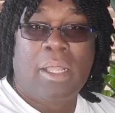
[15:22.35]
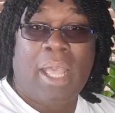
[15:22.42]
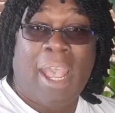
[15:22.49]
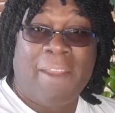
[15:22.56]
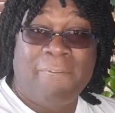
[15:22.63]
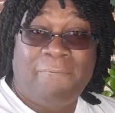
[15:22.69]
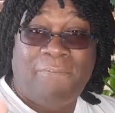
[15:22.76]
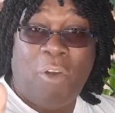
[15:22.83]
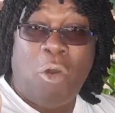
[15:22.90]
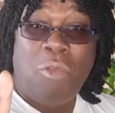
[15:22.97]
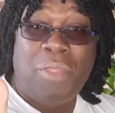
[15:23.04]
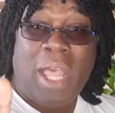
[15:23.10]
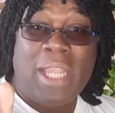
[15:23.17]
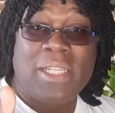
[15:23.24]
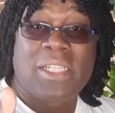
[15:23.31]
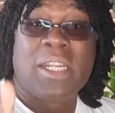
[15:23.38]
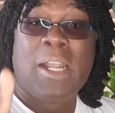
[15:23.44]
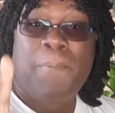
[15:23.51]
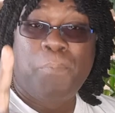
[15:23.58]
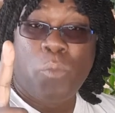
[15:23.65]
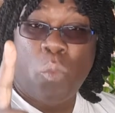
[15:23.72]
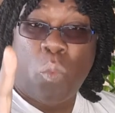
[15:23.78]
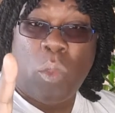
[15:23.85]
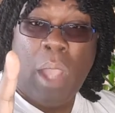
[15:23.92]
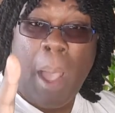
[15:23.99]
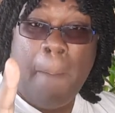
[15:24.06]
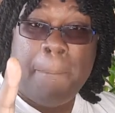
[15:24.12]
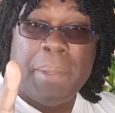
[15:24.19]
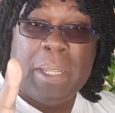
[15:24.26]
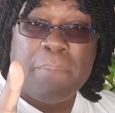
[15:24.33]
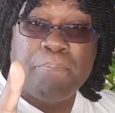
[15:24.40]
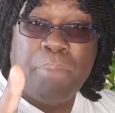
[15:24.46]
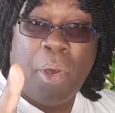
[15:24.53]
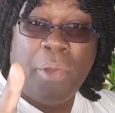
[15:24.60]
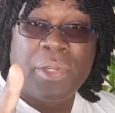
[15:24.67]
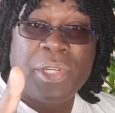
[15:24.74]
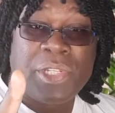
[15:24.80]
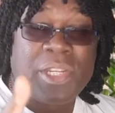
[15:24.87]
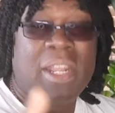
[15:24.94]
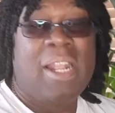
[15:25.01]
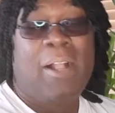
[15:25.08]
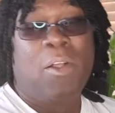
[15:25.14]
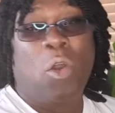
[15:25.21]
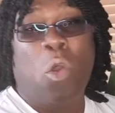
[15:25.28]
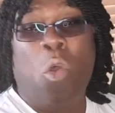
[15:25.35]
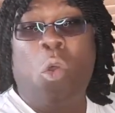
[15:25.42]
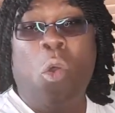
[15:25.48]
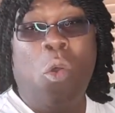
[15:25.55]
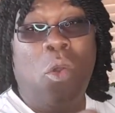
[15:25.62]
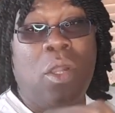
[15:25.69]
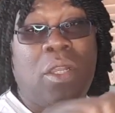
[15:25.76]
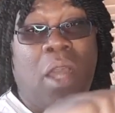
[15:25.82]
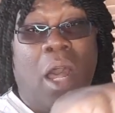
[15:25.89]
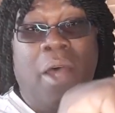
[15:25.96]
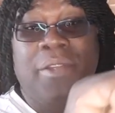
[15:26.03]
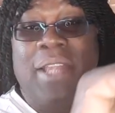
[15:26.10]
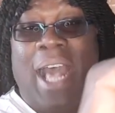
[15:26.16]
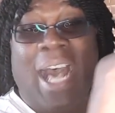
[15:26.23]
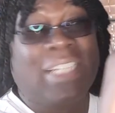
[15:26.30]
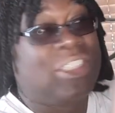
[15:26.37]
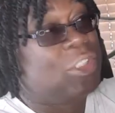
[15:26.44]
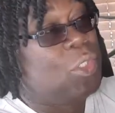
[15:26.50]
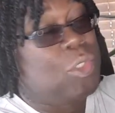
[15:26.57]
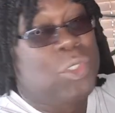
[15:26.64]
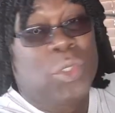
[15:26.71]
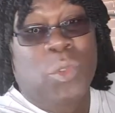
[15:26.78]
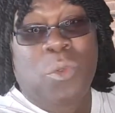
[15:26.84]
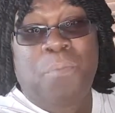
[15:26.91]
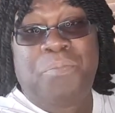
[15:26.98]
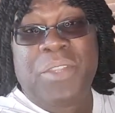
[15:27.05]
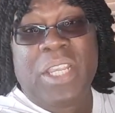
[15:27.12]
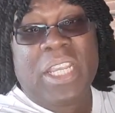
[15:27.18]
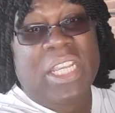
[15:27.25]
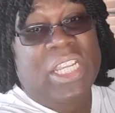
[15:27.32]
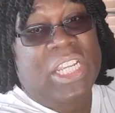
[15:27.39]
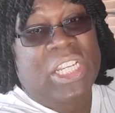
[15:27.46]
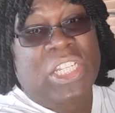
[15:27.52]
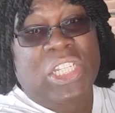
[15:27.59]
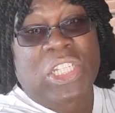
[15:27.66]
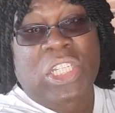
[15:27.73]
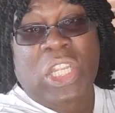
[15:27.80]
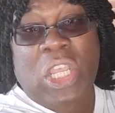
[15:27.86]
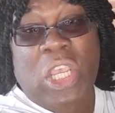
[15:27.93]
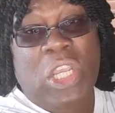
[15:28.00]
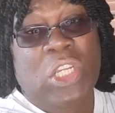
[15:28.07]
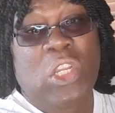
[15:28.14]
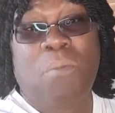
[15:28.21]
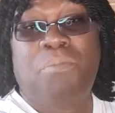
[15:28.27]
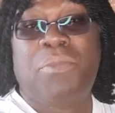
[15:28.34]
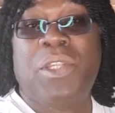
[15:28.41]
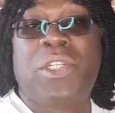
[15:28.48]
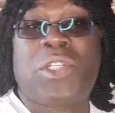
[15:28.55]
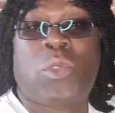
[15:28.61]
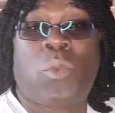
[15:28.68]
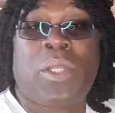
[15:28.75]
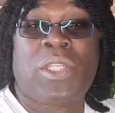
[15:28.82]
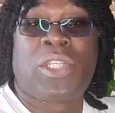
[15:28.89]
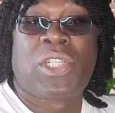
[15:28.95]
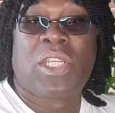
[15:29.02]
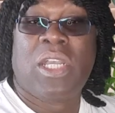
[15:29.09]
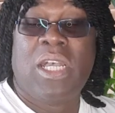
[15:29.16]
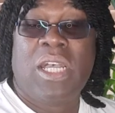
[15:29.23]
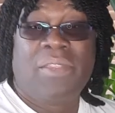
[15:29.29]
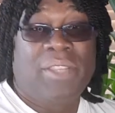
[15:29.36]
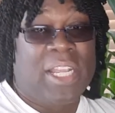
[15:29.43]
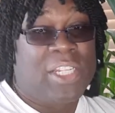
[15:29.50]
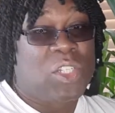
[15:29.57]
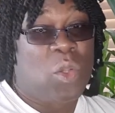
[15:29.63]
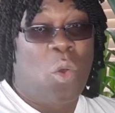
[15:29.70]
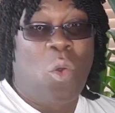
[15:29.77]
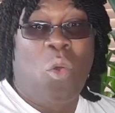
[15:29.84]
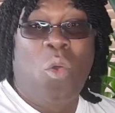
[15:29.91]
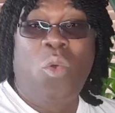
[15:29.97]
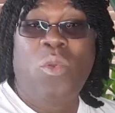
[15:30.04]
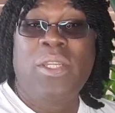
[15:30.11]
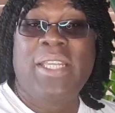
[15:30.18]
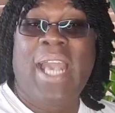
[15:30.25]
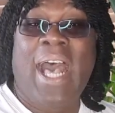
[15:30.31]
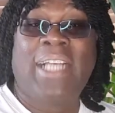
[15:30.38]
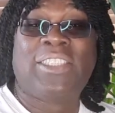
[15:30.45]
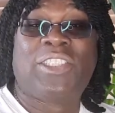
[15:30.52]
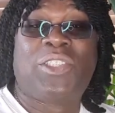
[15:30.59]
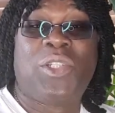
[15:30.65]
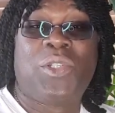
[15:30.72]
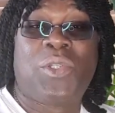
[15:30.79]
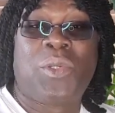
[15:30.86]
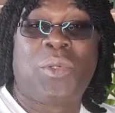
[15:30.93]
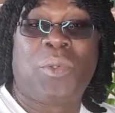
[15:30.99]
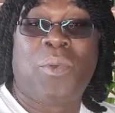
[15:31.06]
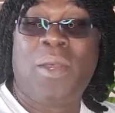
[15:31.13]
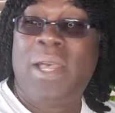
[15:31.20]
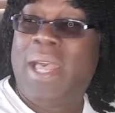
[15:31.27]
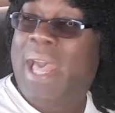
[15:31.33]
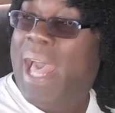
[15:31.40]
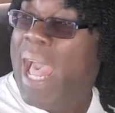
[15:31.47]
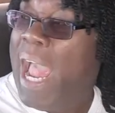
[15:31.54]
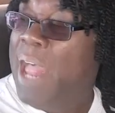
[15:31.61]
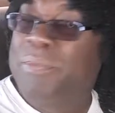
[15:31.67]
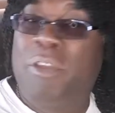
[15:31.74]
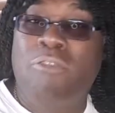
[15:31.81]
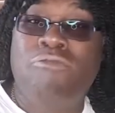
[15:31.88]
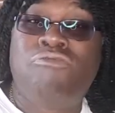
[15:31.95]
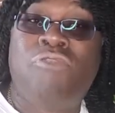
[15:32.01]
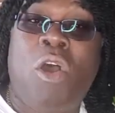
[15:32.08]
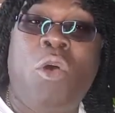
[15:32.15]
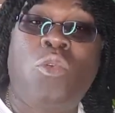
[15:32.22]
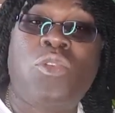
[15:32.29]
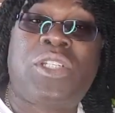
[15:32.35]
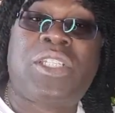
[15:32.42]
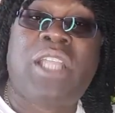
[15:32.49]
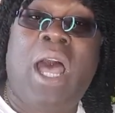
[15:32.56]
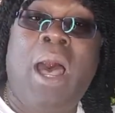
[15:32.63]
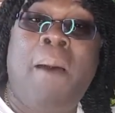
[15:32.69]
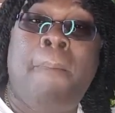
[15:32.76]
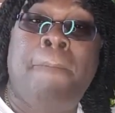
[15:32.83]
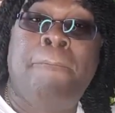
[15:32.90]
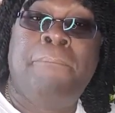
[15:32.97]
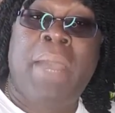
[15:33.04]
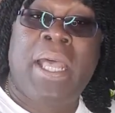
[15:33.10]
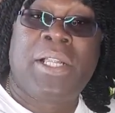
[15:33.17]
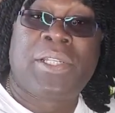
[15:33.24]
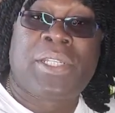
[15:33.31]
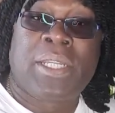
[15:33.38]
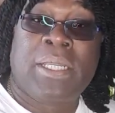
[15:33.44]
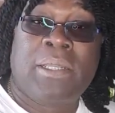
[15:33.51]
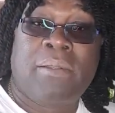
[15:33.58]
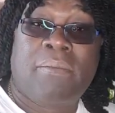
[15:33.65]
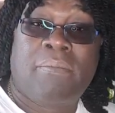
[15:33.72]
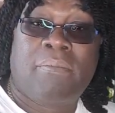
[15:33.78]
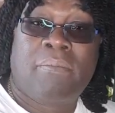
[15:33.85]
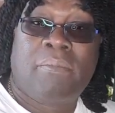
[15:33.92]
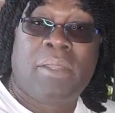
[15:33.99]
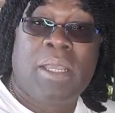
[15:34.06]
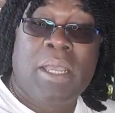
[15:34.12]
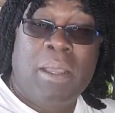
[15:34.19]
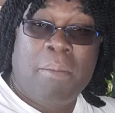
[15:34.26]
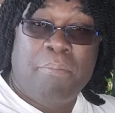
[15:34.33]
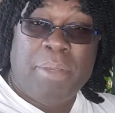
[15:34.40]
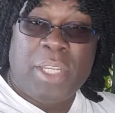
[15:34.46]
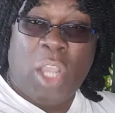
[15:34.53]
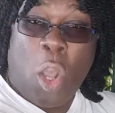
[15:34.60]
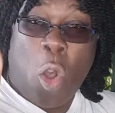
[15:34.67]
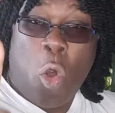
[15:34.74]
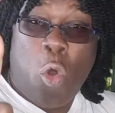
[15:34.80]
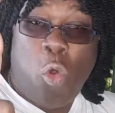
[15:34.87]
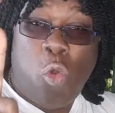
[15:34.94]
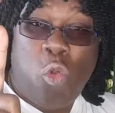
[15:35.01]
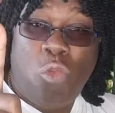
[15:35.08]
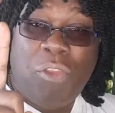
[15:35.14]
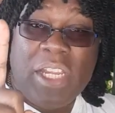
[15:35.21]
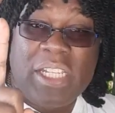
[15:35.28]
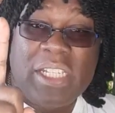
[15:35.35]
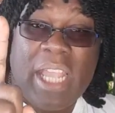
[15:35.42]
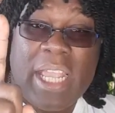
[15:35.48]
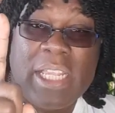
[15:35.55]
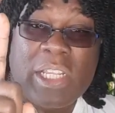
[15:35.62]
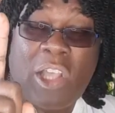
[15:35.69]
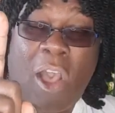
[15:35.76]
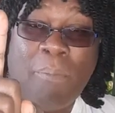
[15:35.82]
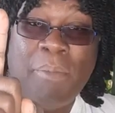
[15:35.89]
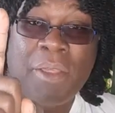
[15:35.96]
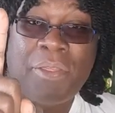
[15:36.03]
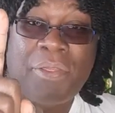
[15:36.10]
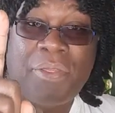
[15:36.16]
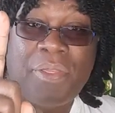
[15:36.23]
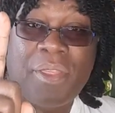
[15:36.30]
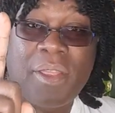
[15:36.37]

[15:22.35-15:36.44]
And for that, we are being punished. All God has to do is turn up the switch That's all he has to do. And the road start melting. Behold, the day cometh